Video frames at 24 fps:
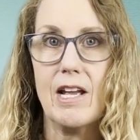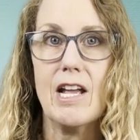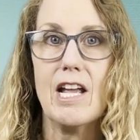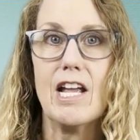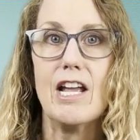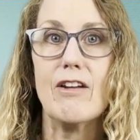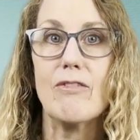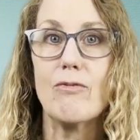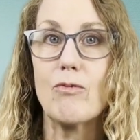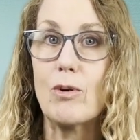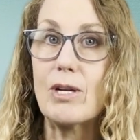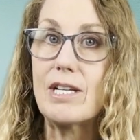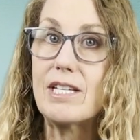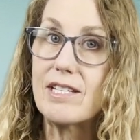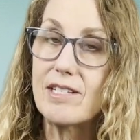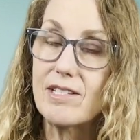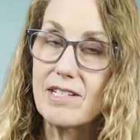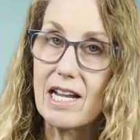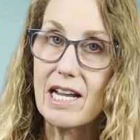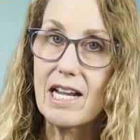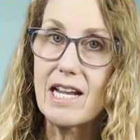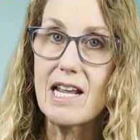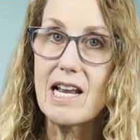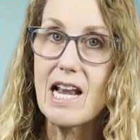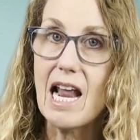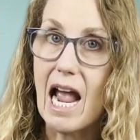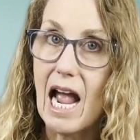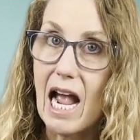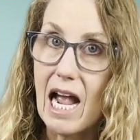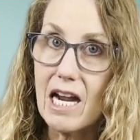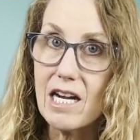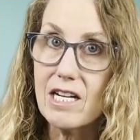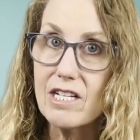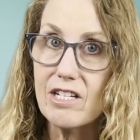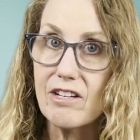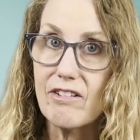If we stay in
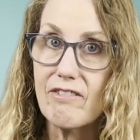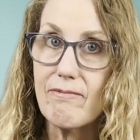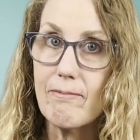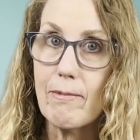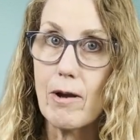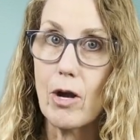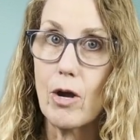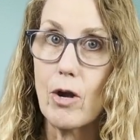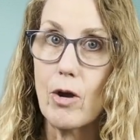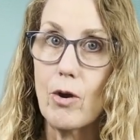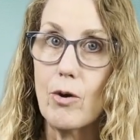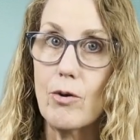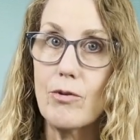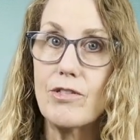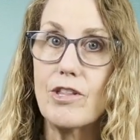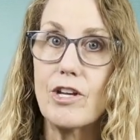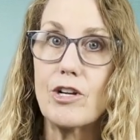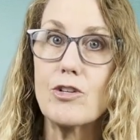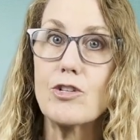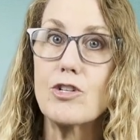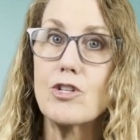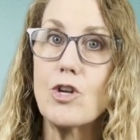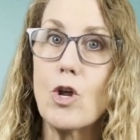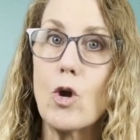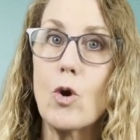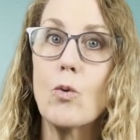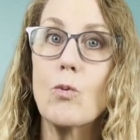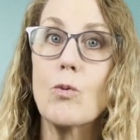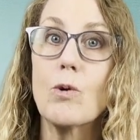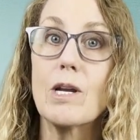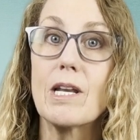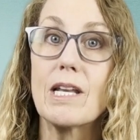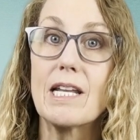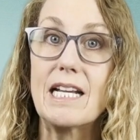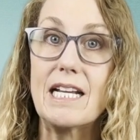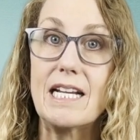active mode, there's no
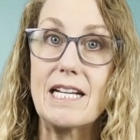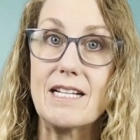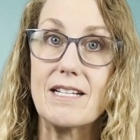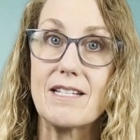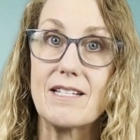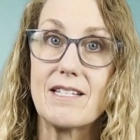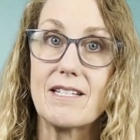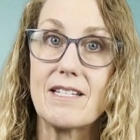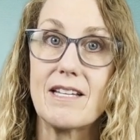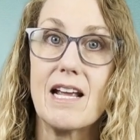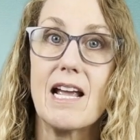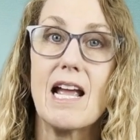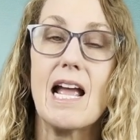release,